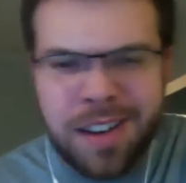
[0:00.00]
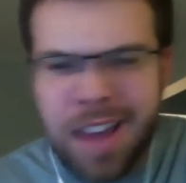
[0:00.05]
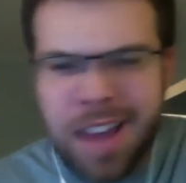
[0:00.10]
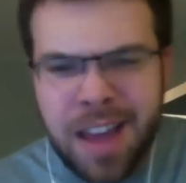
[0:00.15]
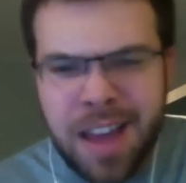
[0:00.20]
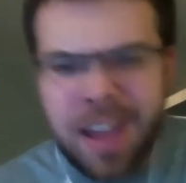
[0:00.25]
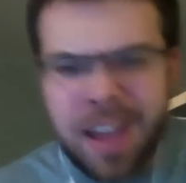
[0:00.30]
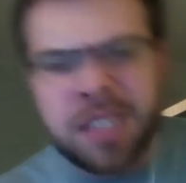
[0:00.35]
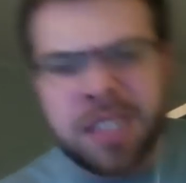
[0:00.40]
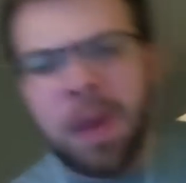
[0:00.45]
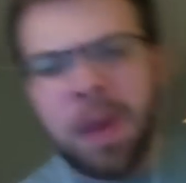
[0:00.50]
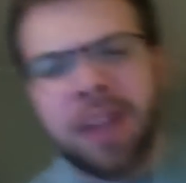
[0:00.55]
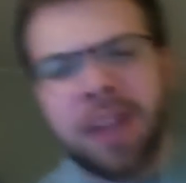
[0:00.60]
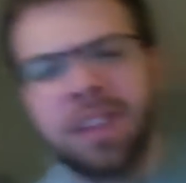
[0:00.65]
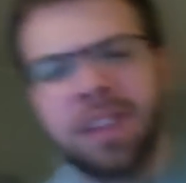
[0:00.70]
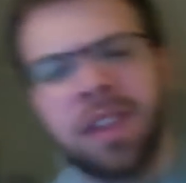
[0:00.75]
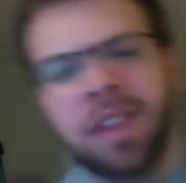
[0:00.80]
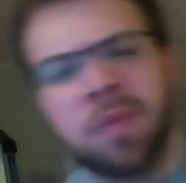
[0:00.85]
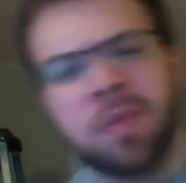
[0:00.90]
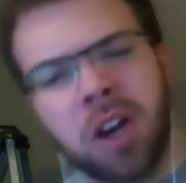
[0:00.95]
expecting
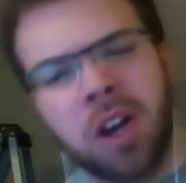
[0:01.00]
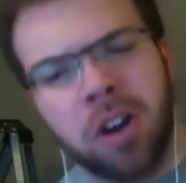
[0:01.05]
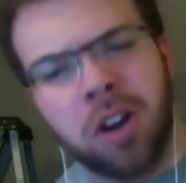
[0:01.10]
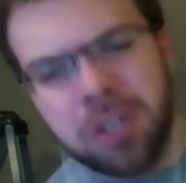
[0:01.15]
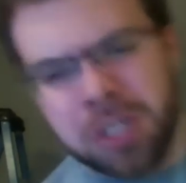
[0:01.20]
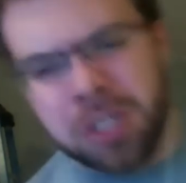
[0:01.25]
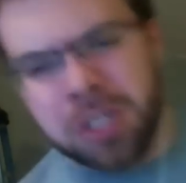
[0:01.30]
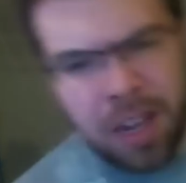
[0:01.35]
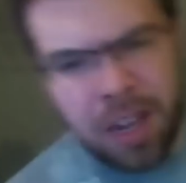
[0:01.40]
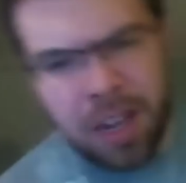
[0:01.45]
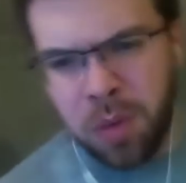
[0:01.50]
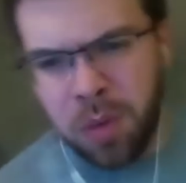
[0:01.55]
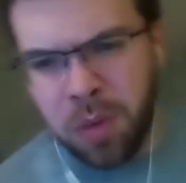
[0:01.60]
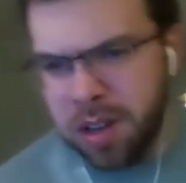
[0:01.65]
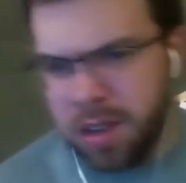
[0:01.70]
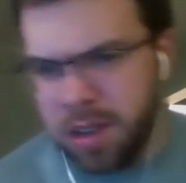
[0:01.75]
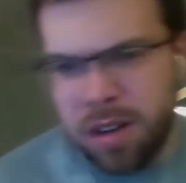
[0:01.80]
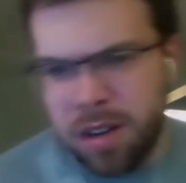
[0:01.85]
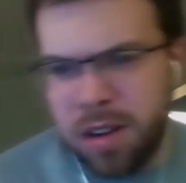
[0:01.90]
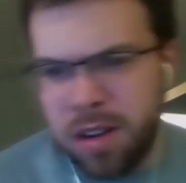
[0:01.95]
them to understand what
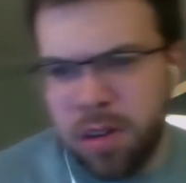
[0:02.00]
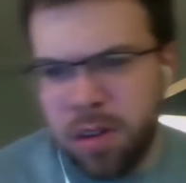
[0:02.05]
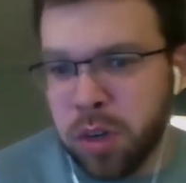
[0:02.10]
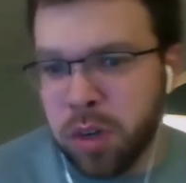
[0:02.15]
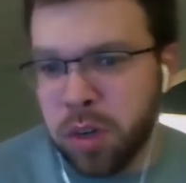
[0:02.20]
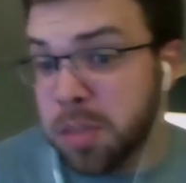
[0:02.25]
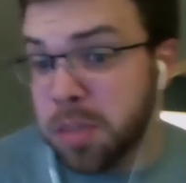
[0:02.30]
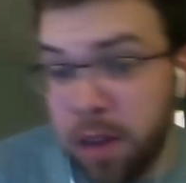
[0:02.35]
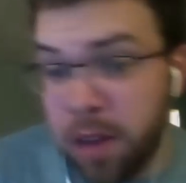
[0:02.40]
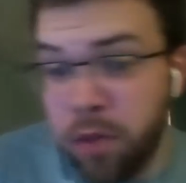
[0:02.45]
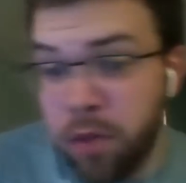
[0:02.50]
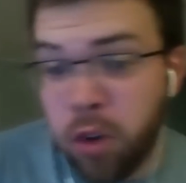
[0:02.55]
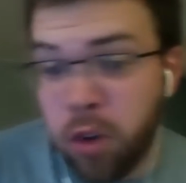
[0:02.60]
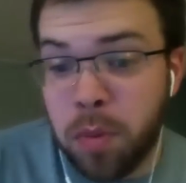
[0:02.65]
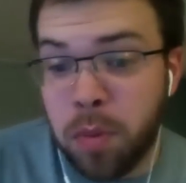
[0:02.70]
respectful